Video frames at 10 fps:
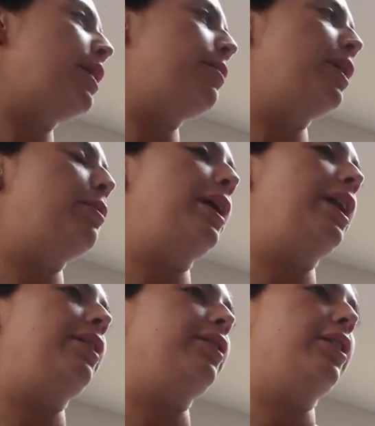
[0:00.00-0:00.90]
picking me up at
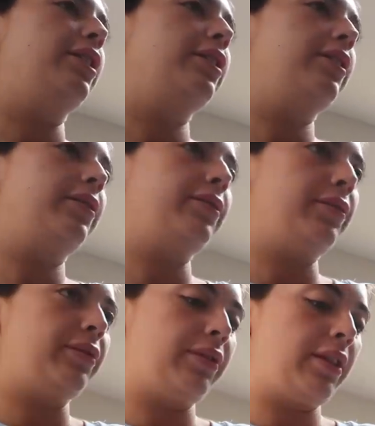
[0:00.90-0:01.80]
11.
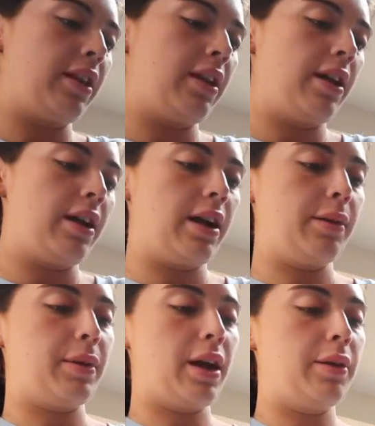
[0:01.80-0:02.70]

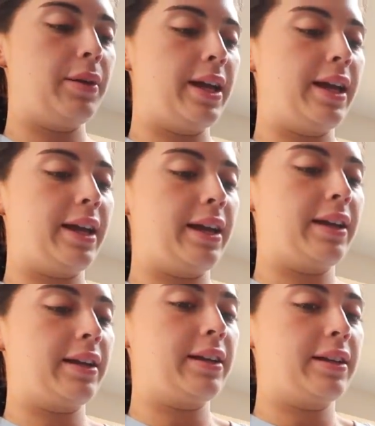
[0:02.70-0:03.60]
I'm going
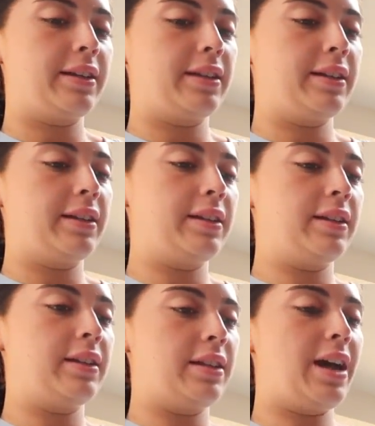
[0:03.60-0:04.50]

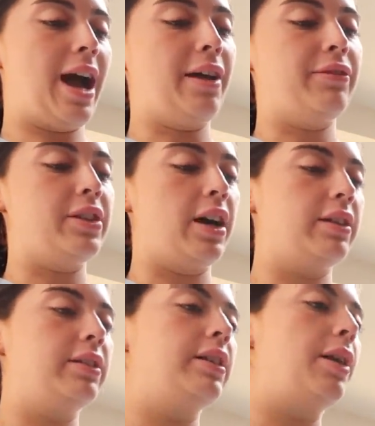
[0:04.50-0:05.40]

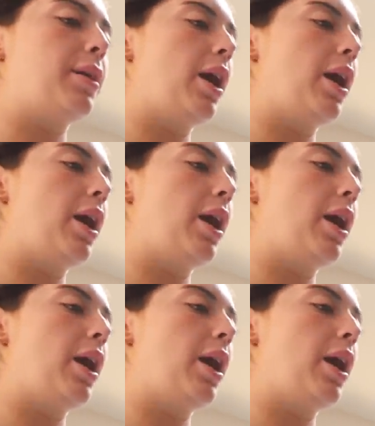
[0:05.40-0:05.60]
after. I'm